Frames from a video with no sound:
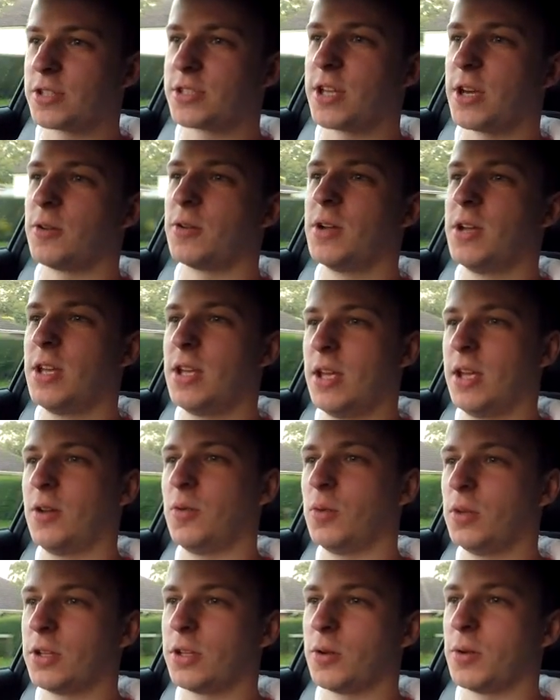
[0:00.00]
So
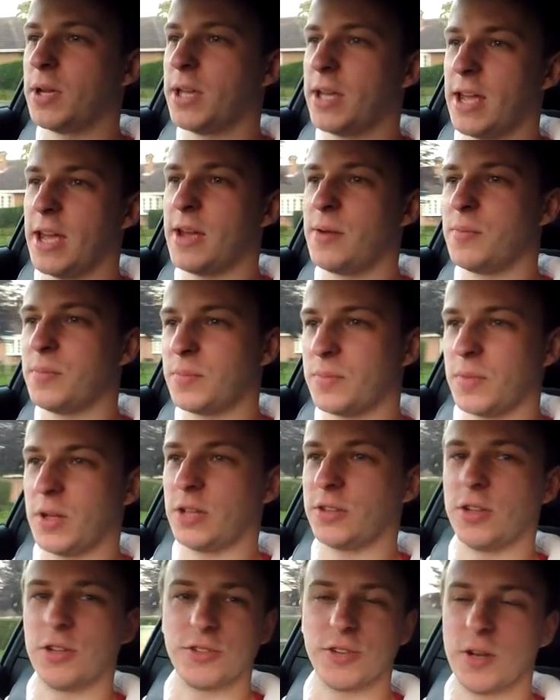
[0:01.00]
we'll do it,
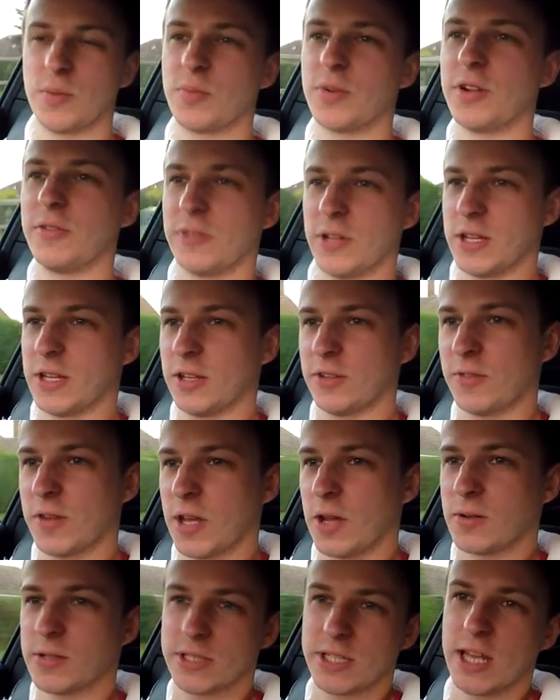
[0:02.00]
I'll touch on it briefly in this
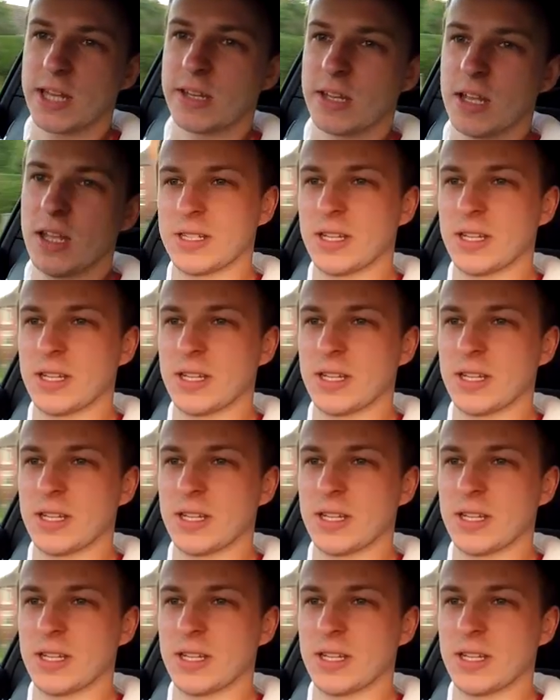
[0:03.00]
video instead.